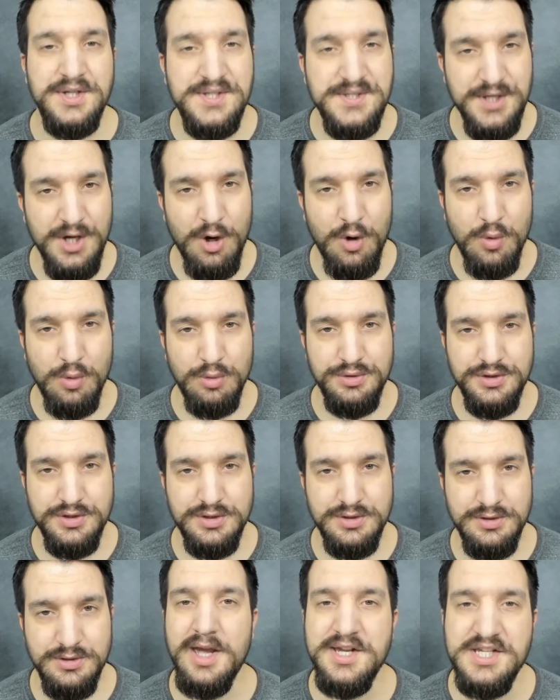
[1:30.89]
disowned,
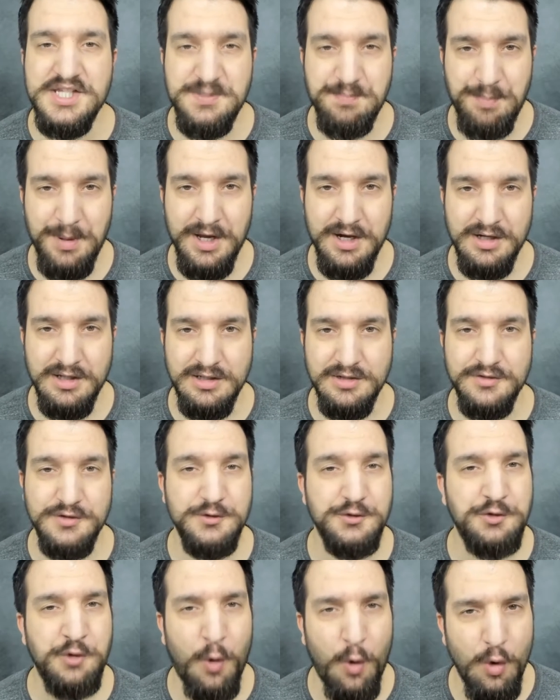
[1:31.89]

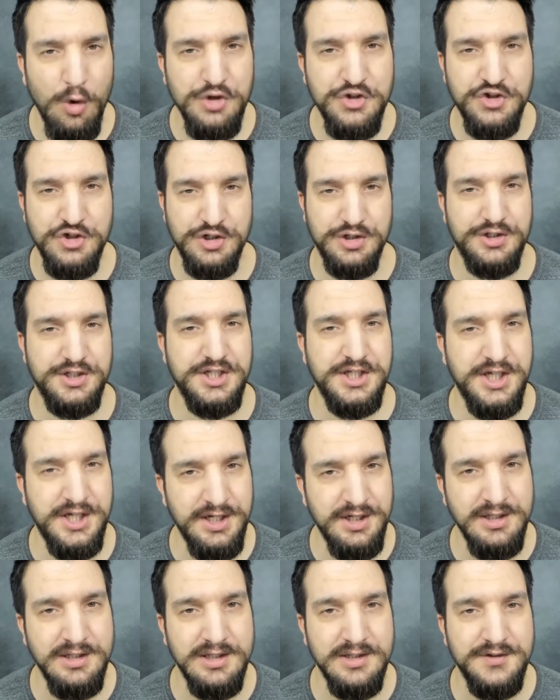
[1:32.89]
expelled, tortured,
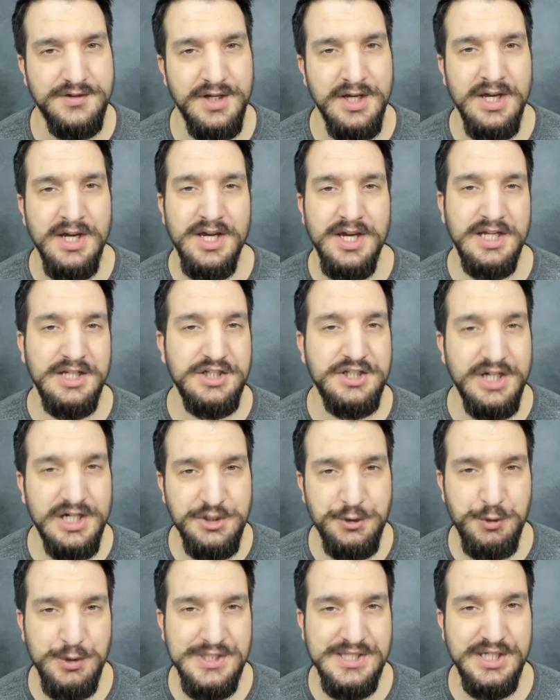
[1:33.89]
killed. In
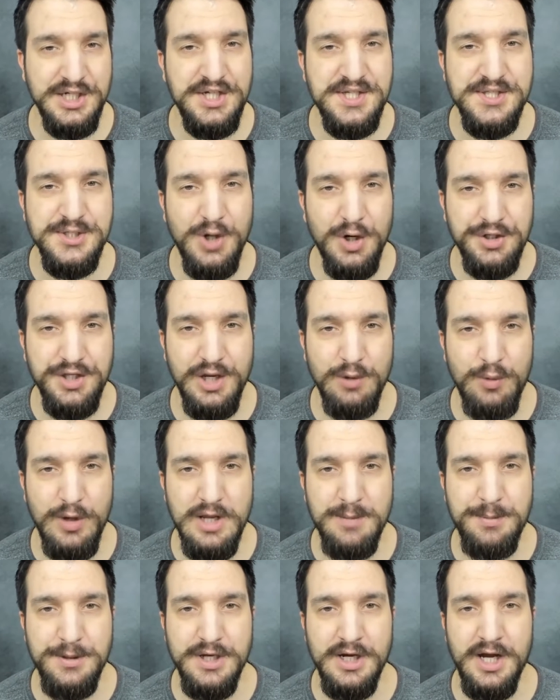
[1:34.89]
countries like Saudi
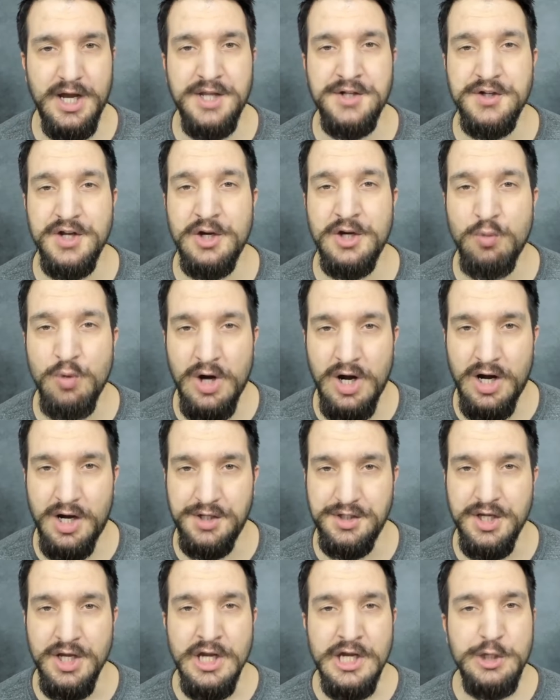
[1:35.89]
Arabia and
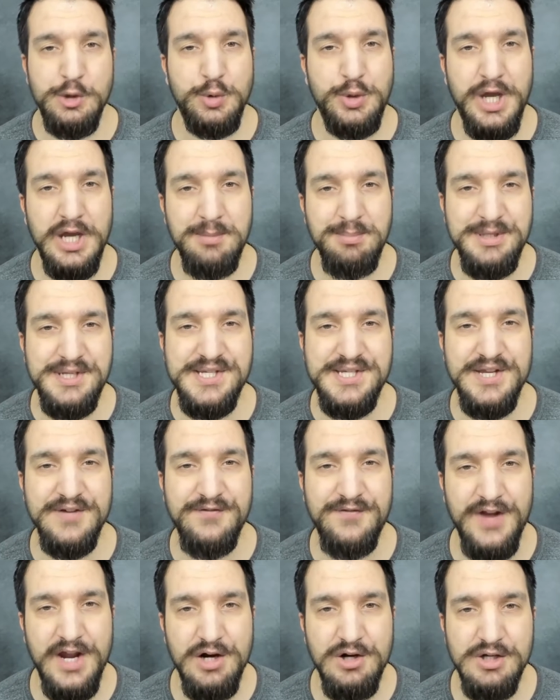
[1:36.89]
Iran, you can be
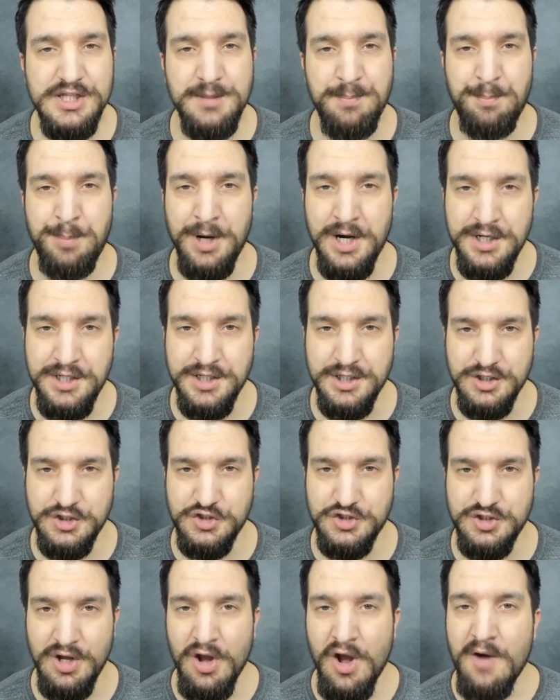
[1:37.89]
severely
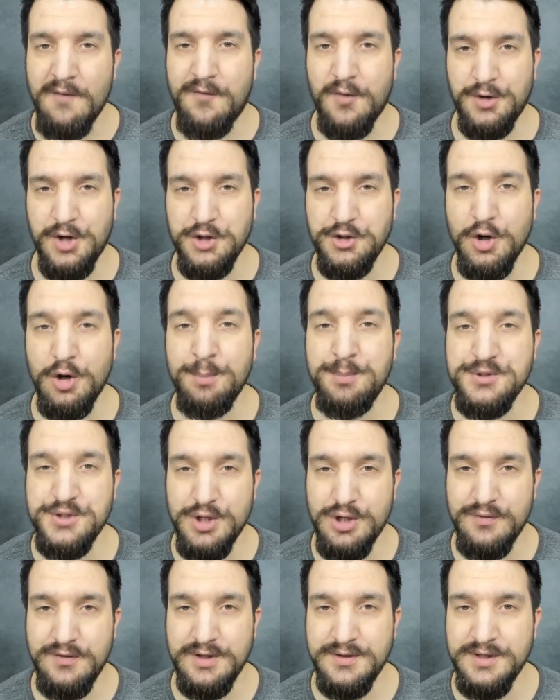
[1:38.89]
punished for not
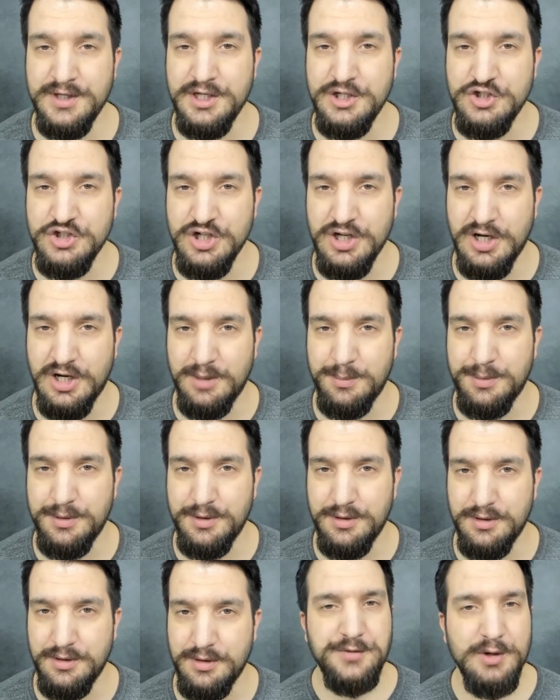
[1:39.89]
observing the hijab.
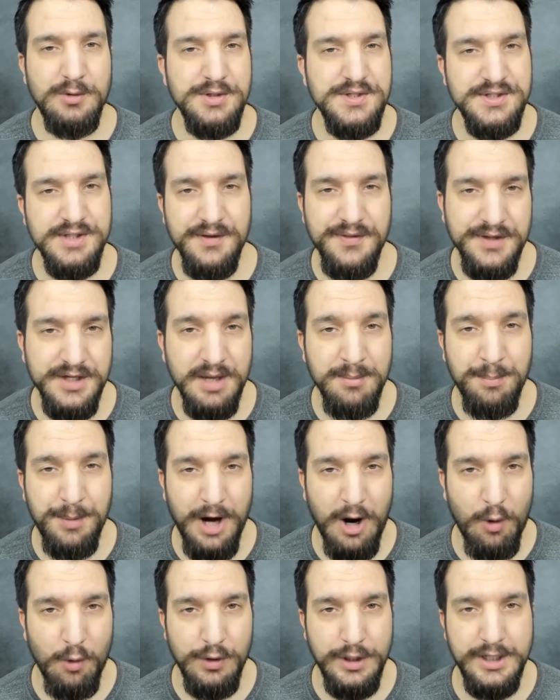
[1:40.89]
There is nothing
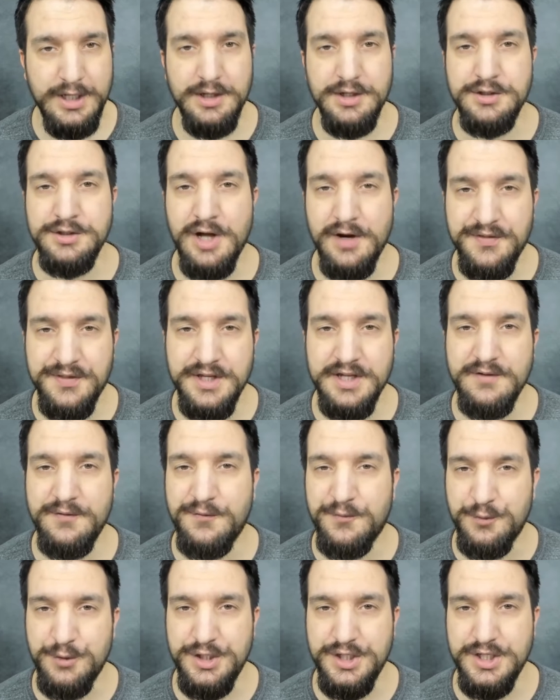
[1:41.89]
empowering, nothing
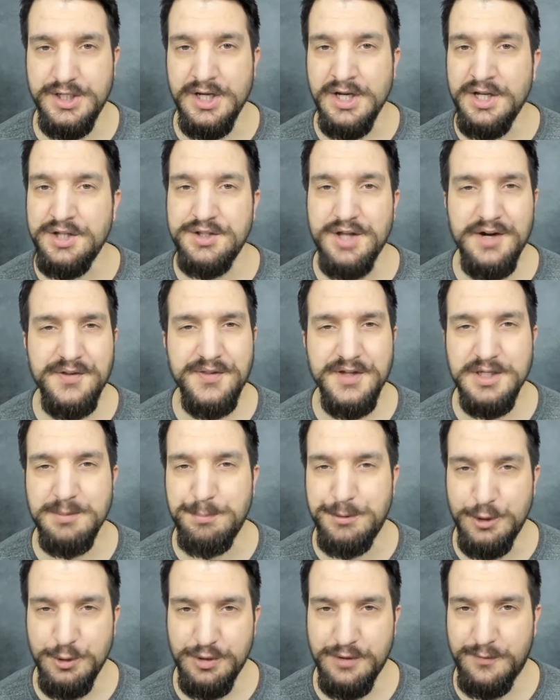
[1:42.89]
free, nothing
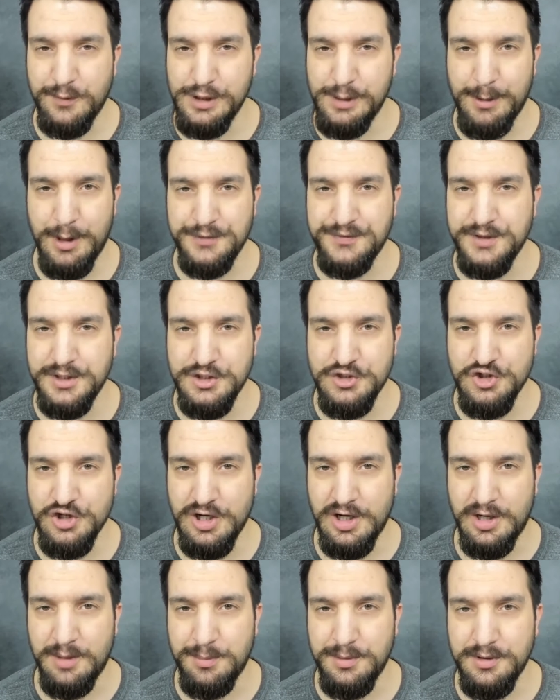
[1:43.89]
beautiful about the
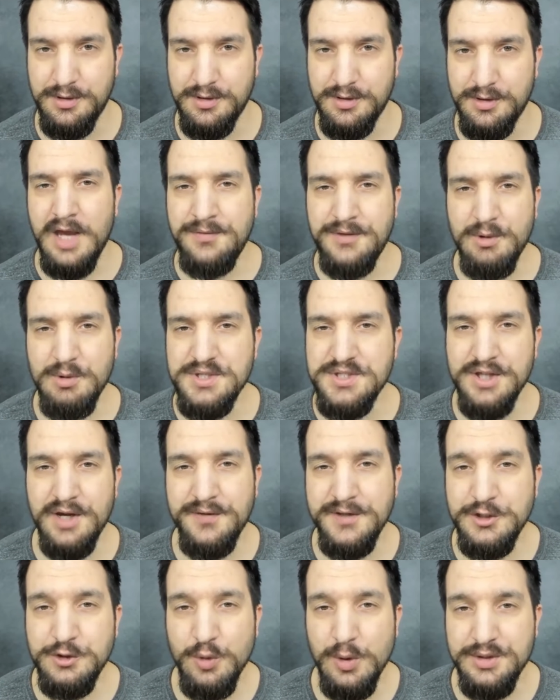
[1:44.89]
hijab. And there is
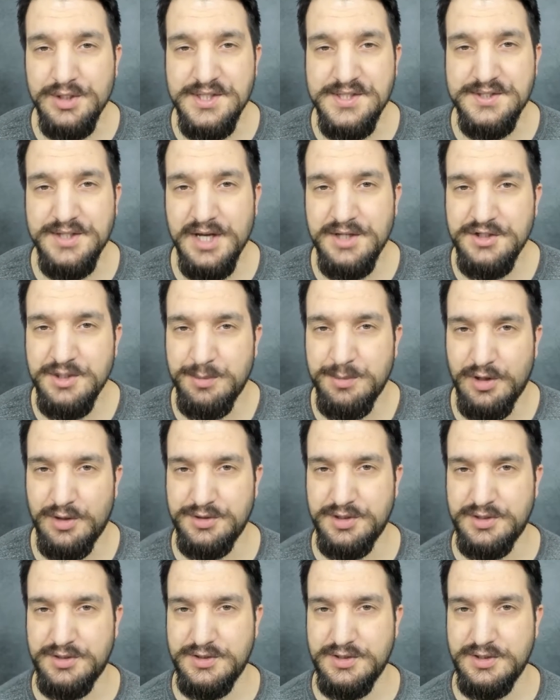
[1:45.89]
nothing to understand
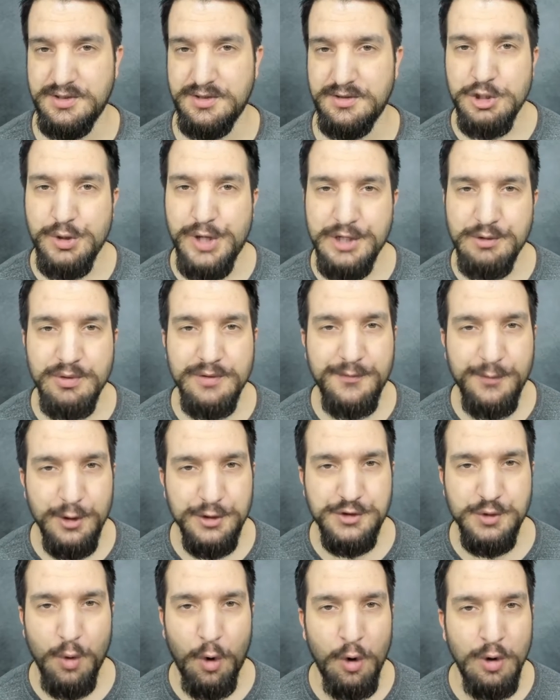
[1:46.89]
about it. You can refer
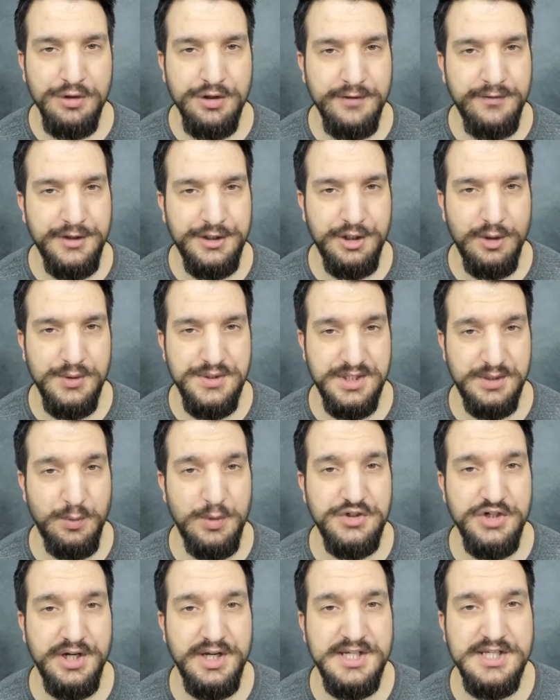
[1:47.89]
to older videos in
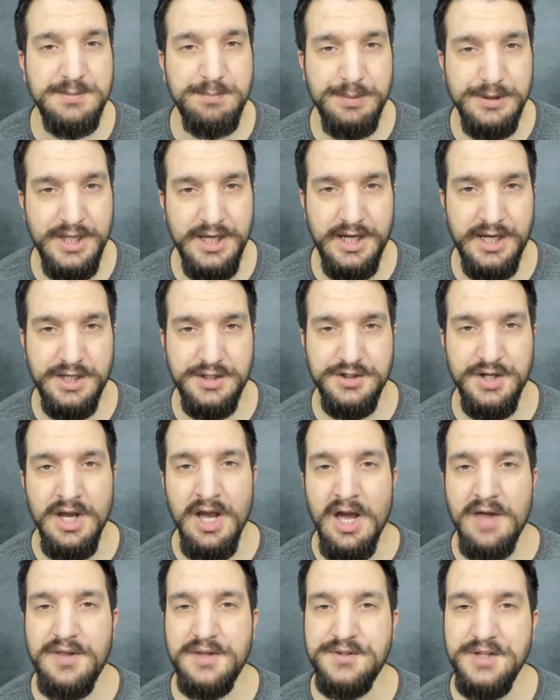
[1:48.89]
which I explained
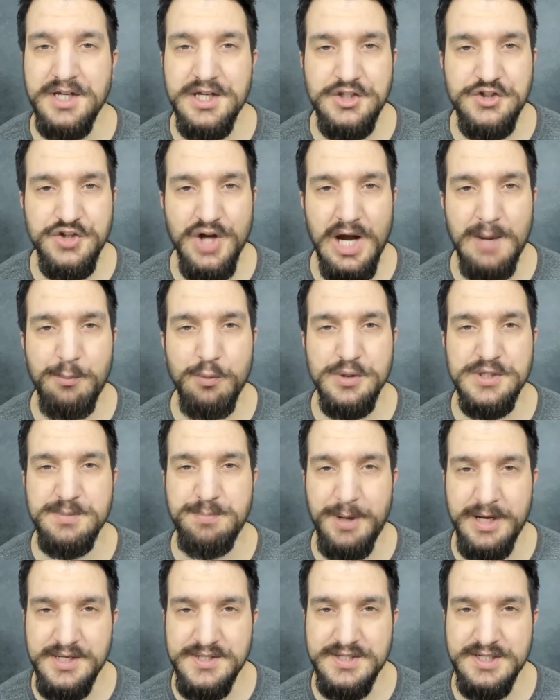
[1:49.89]
that the hijab was
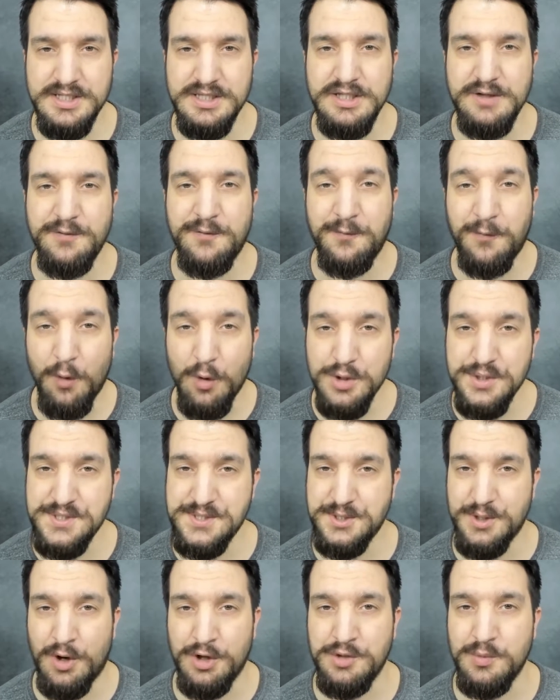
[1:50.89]
basically
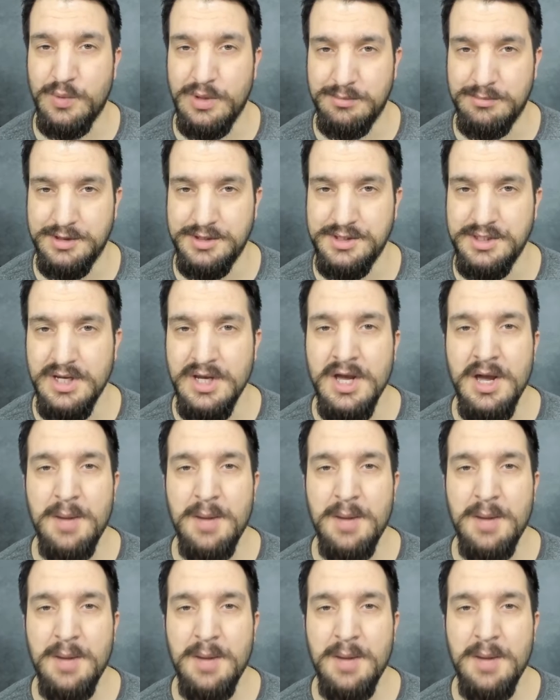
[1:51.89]
forced on women